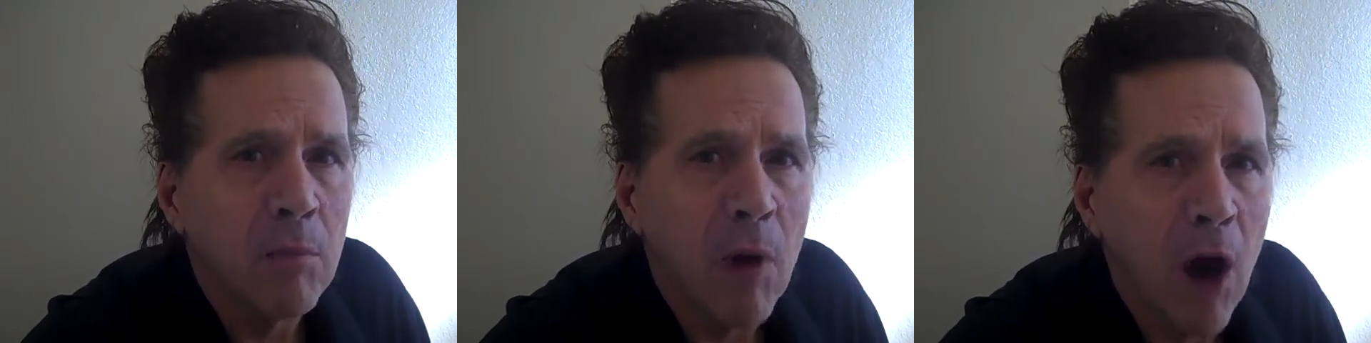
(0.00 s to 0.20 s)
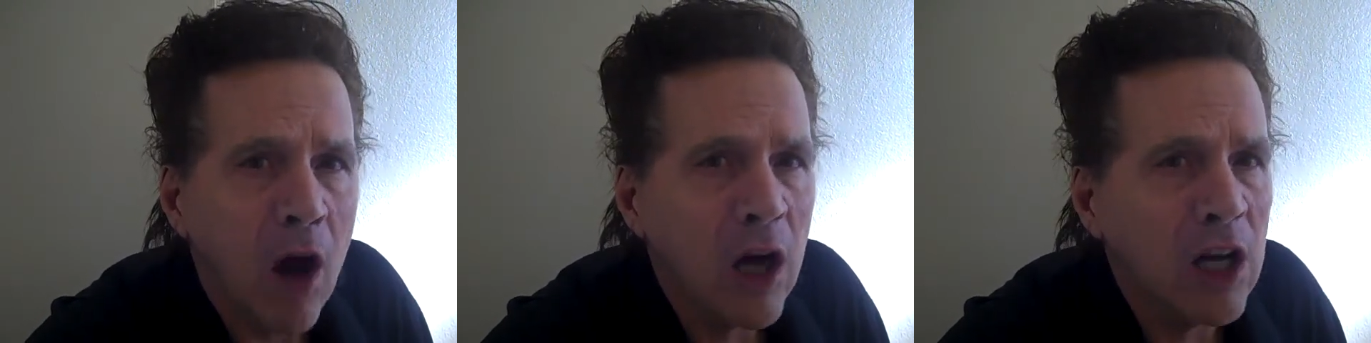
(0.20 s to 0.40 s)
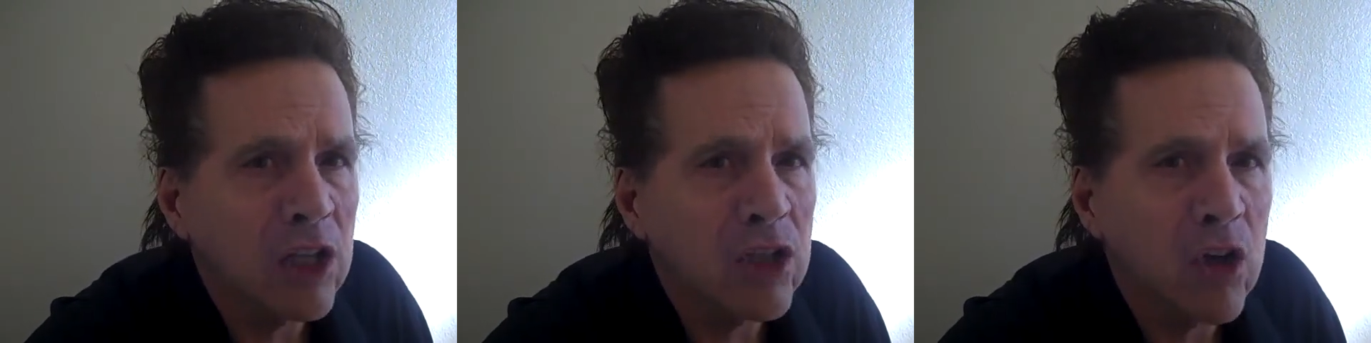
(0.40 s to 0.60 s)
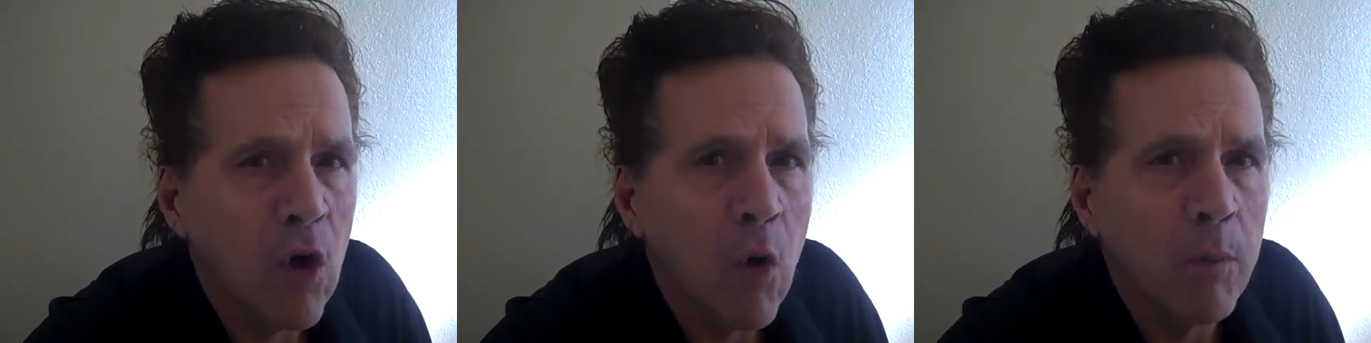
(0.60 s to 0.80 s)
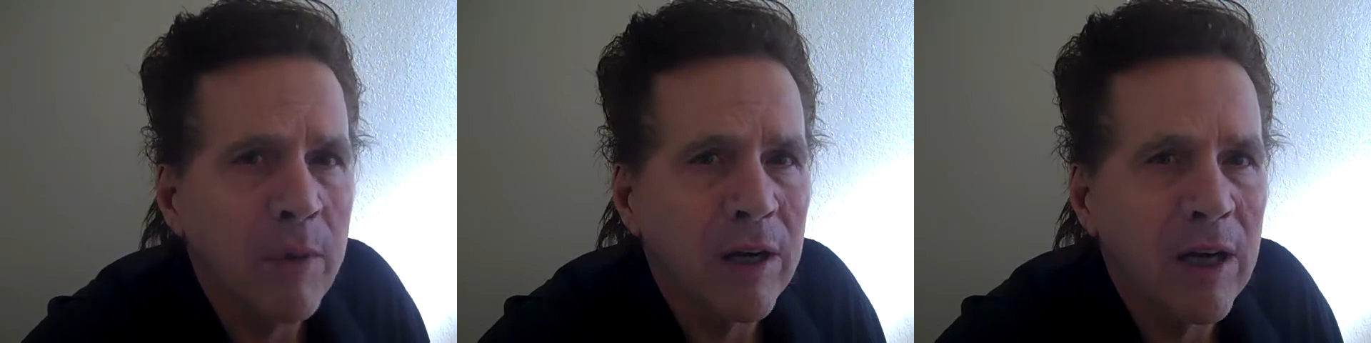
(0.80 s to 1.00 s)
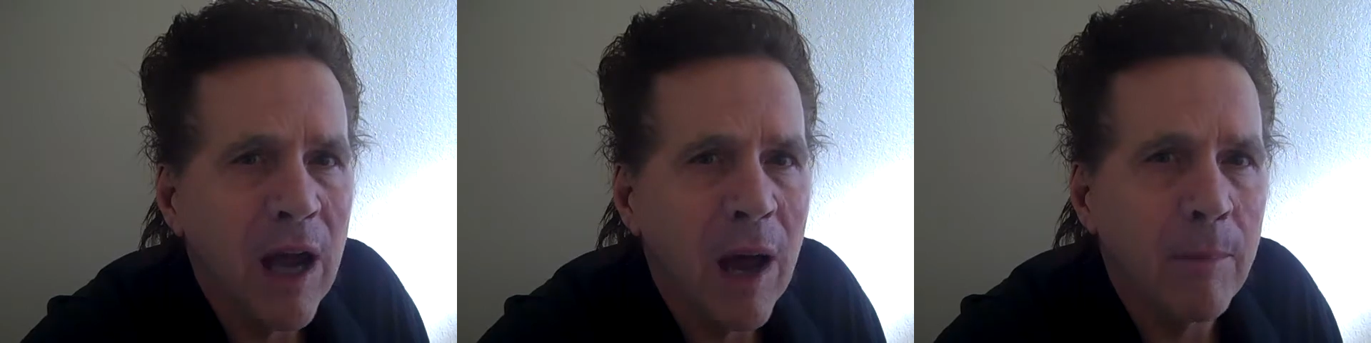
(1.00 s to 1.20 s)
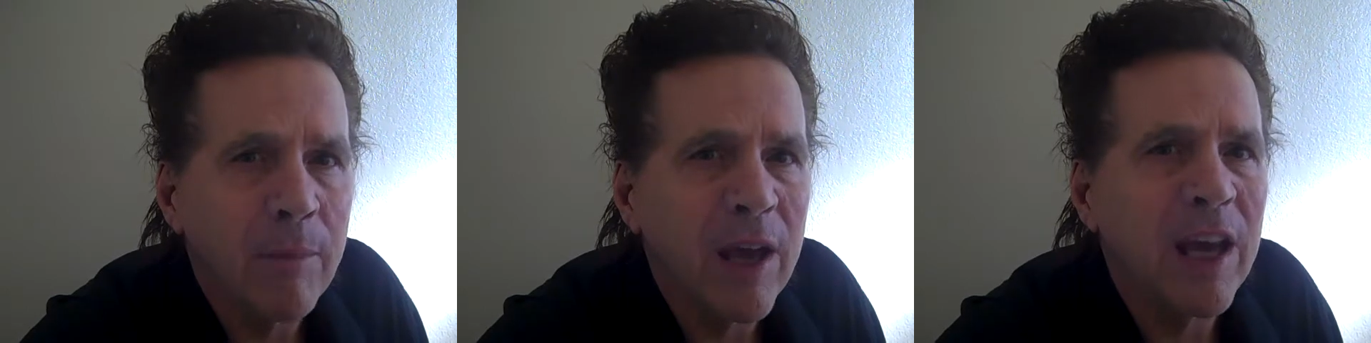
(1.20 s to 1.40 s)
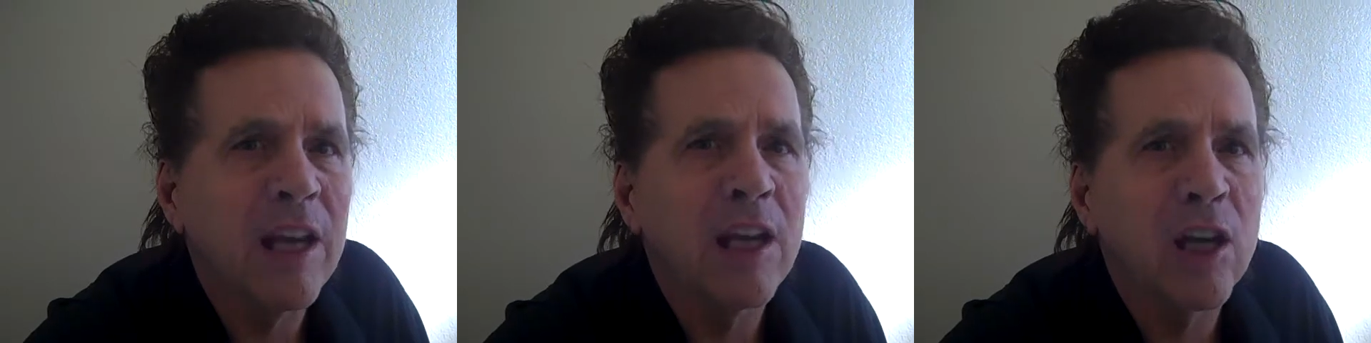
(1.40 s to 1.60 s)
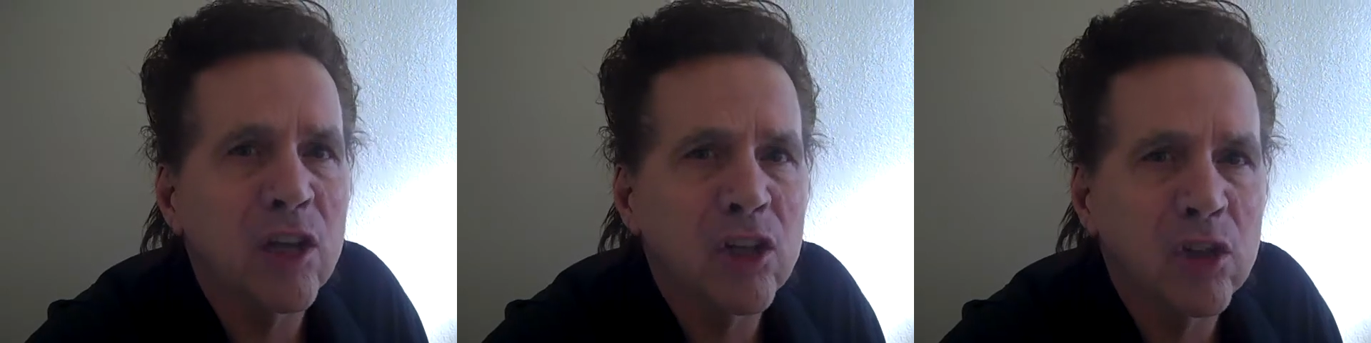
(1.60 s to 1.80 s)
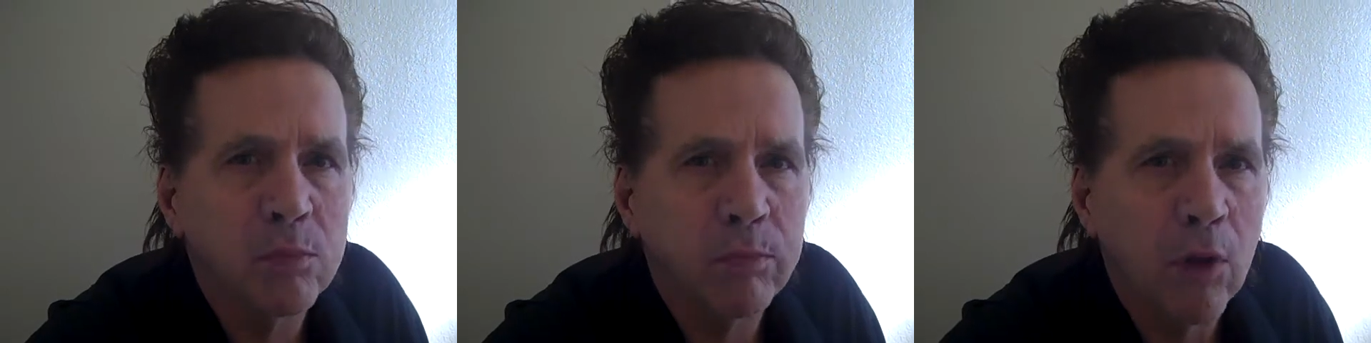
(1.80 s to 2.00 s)
markets open up and
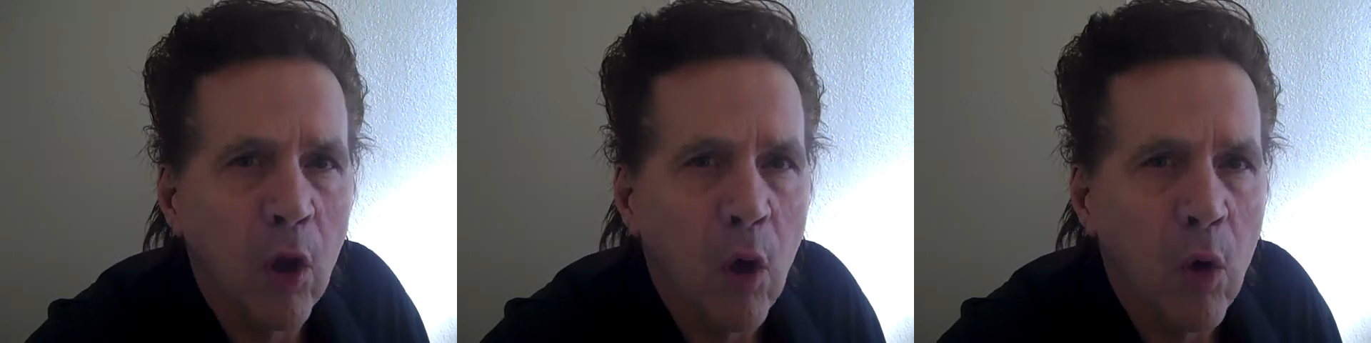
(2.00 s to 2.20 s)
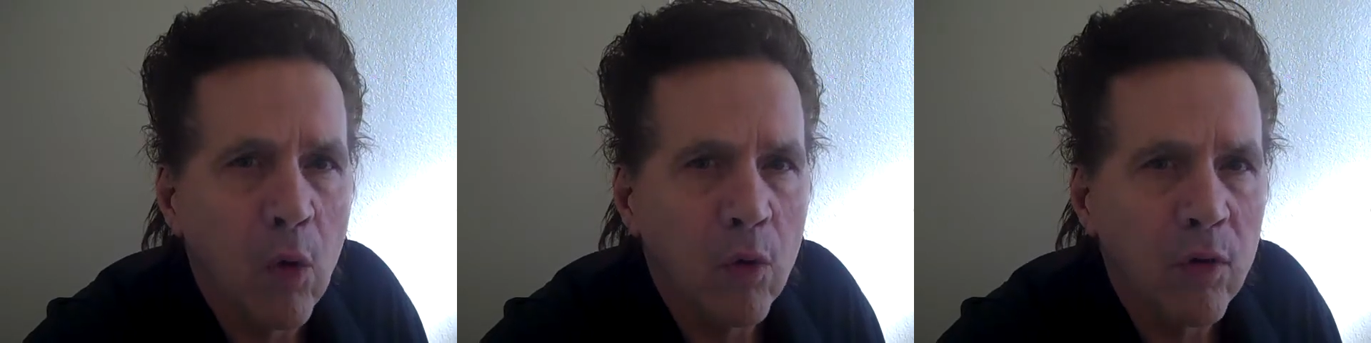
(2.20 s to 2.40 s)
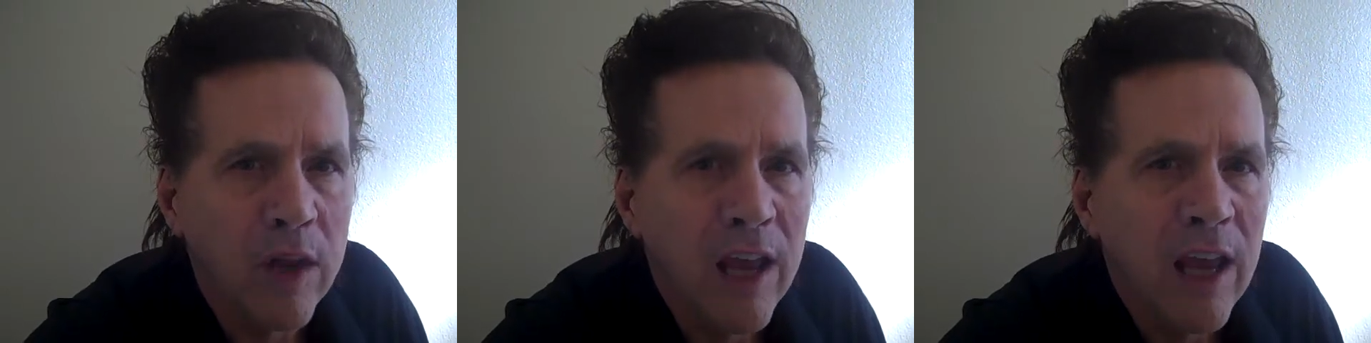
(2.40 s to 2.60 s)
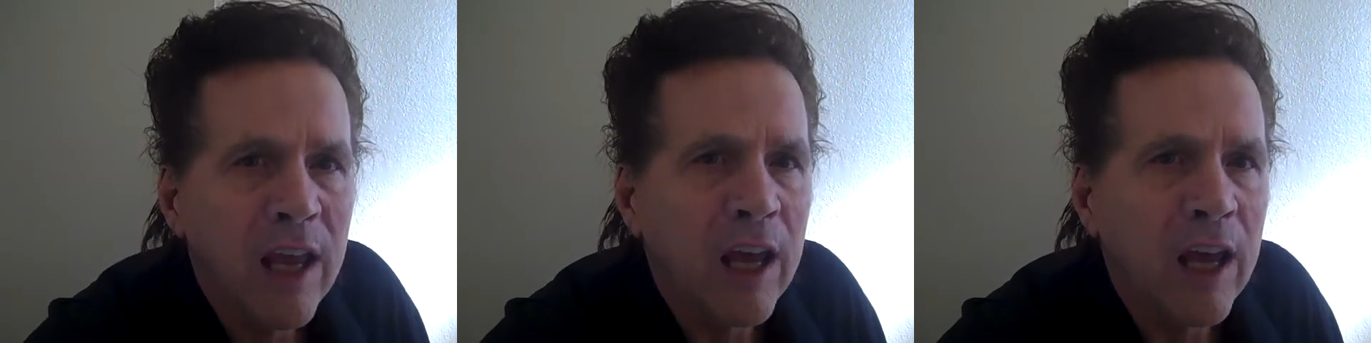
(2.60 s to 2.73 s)
explode.